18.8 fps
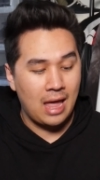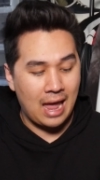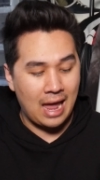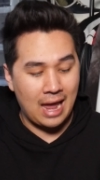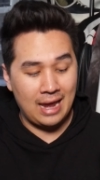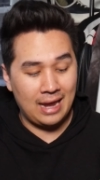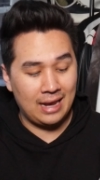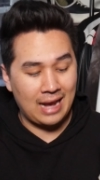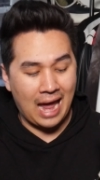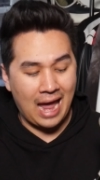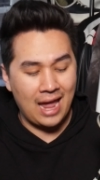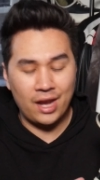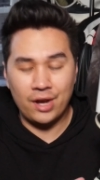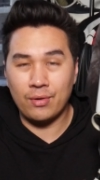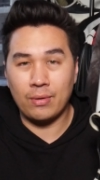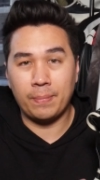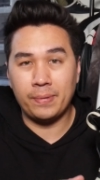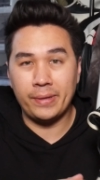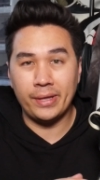And I had
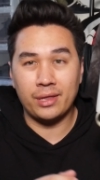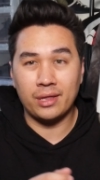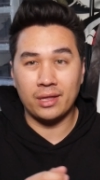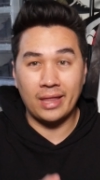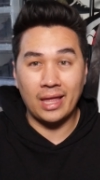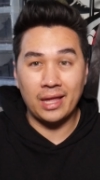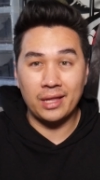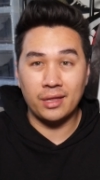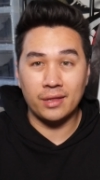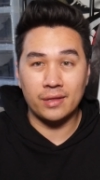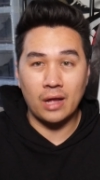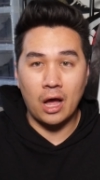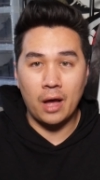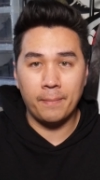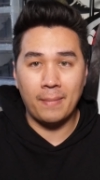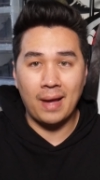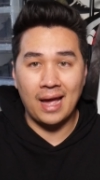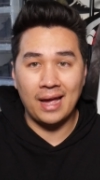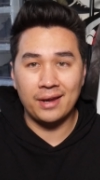to replace the laces
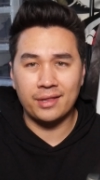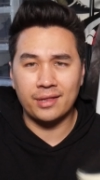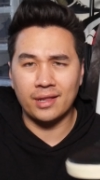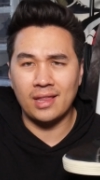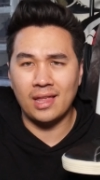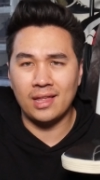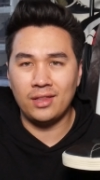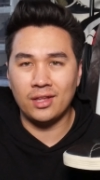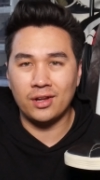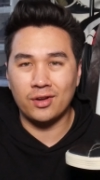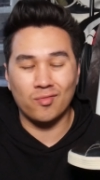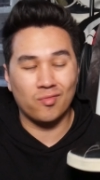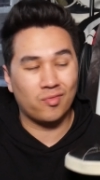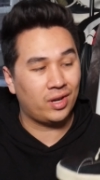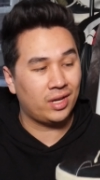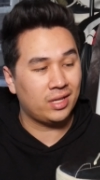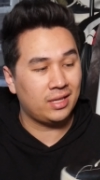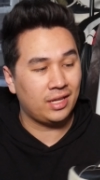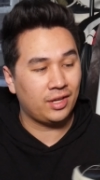on mine, so they look
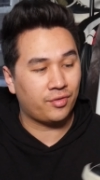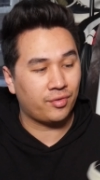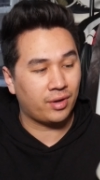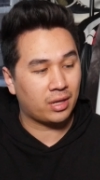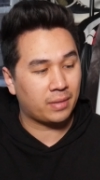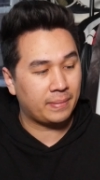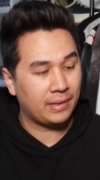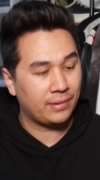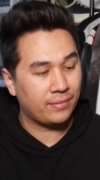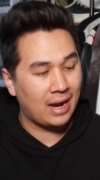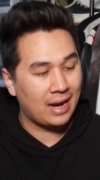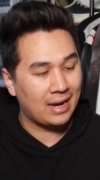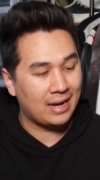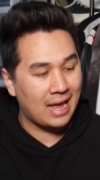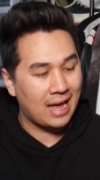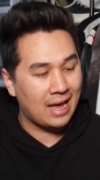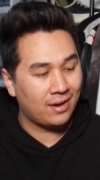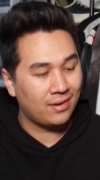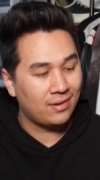really crispy right
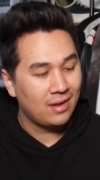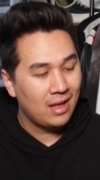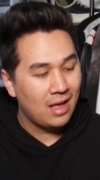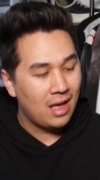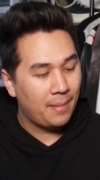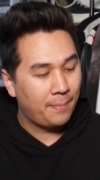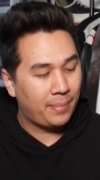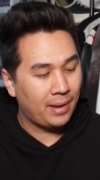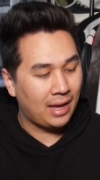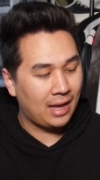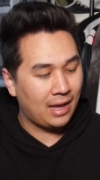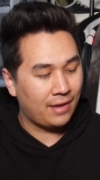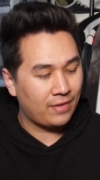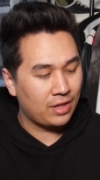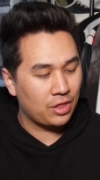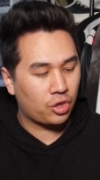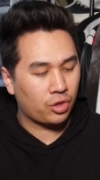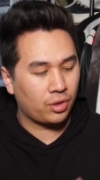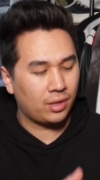now. But
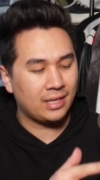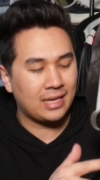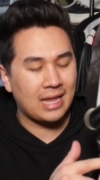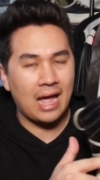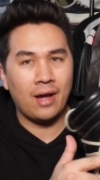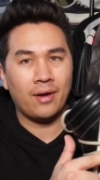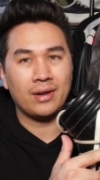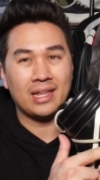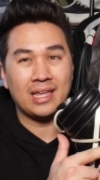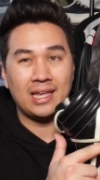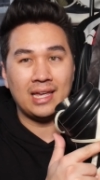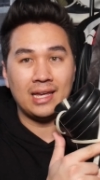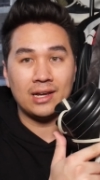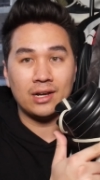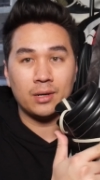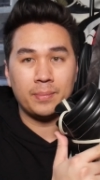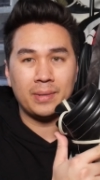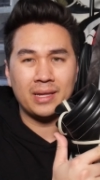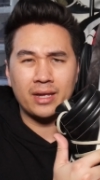eventually down
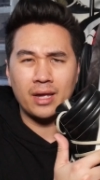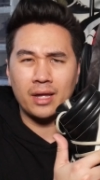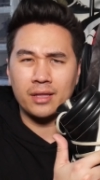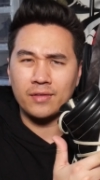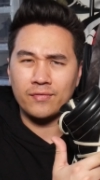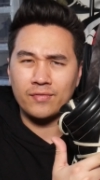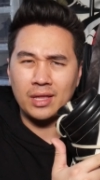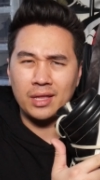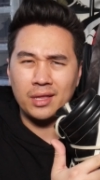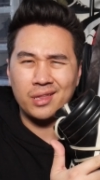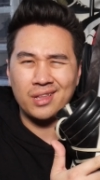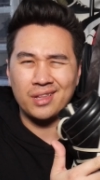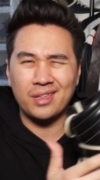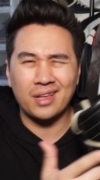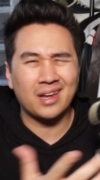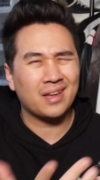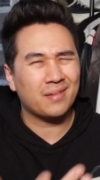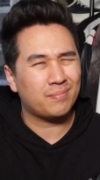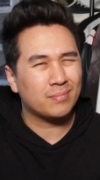here, because of this, it's
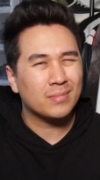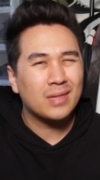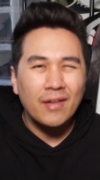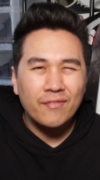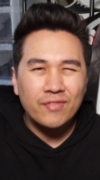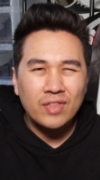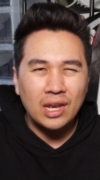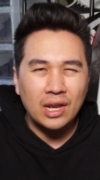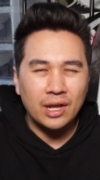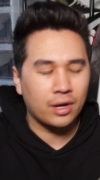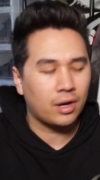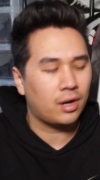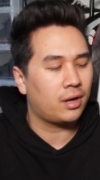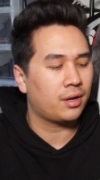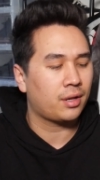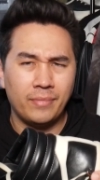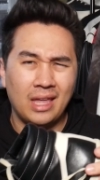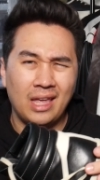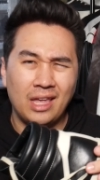like a gift and a
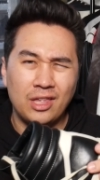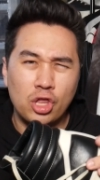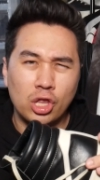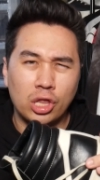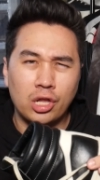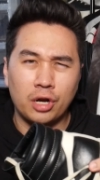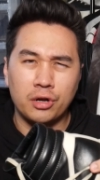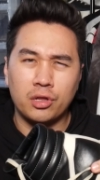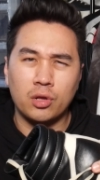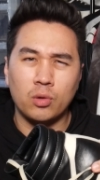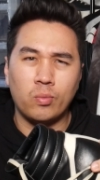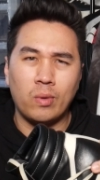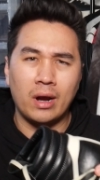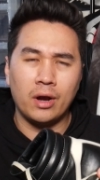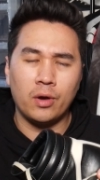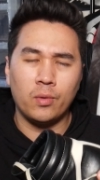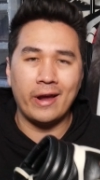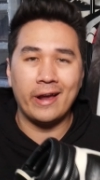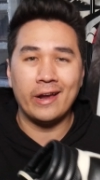curse. It just starts to
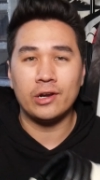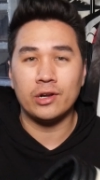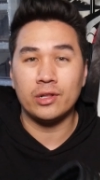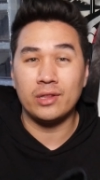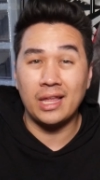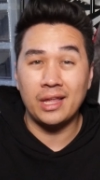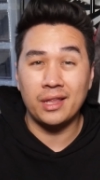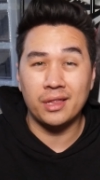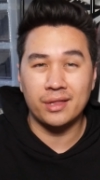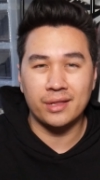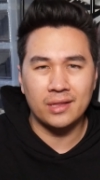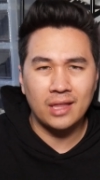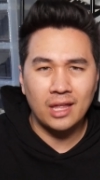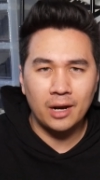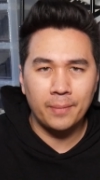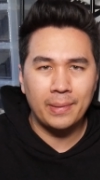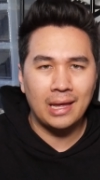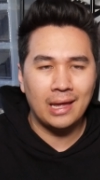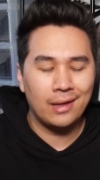wear away at your laces a
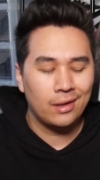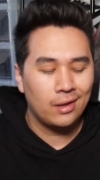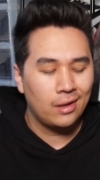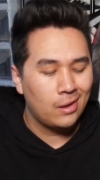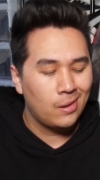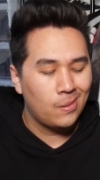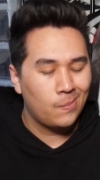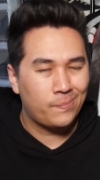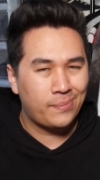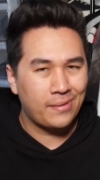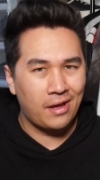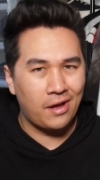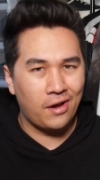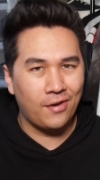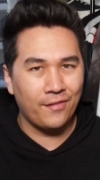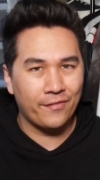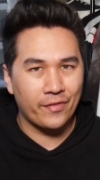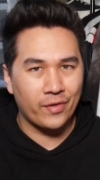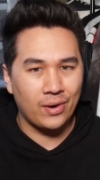little bit,
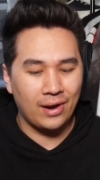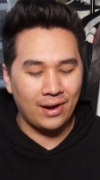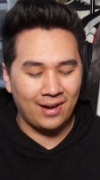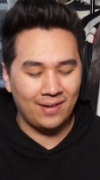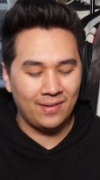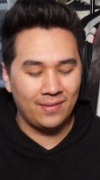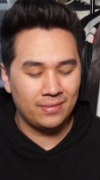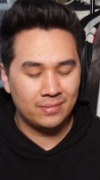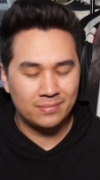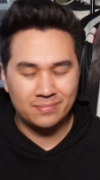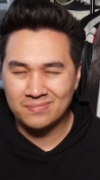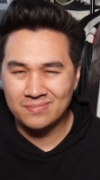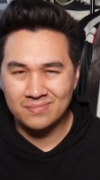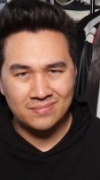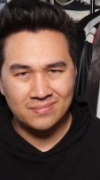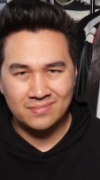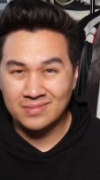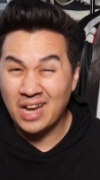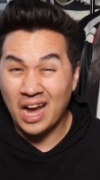but overall,
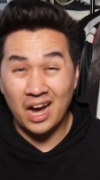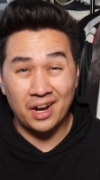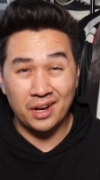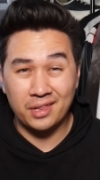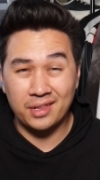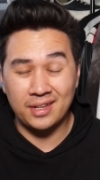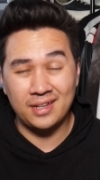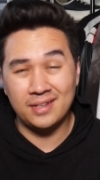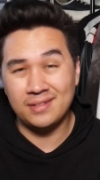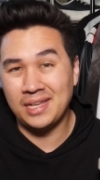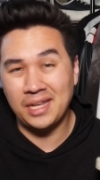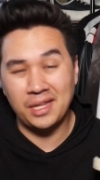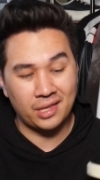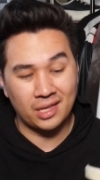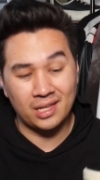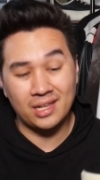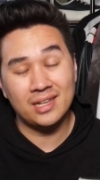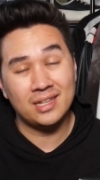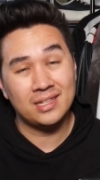honestly,
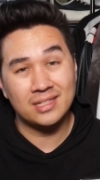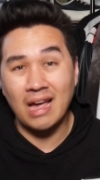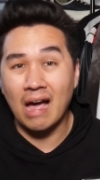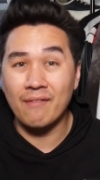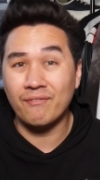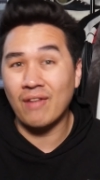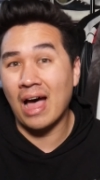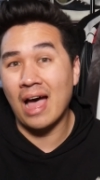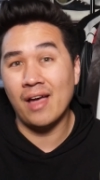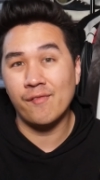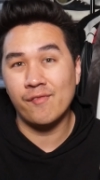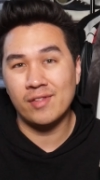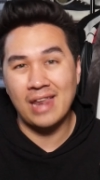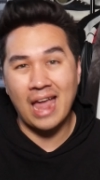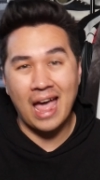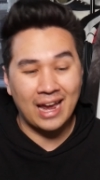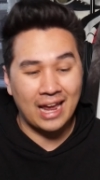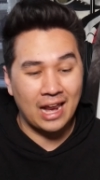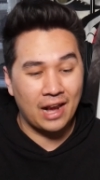easily top five.
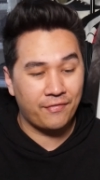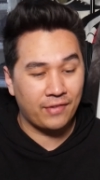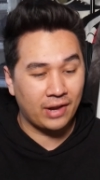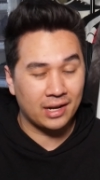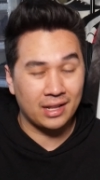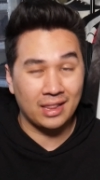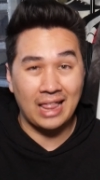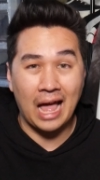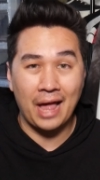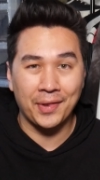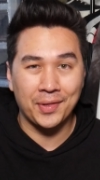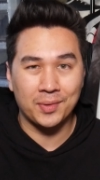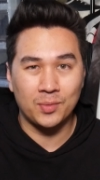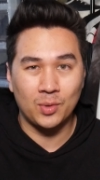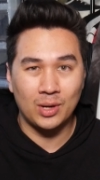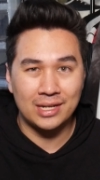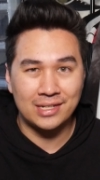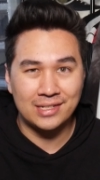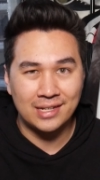Now I gotta figure out the last
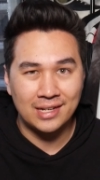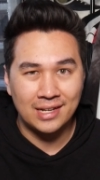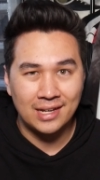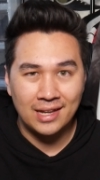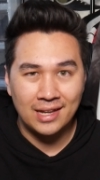one.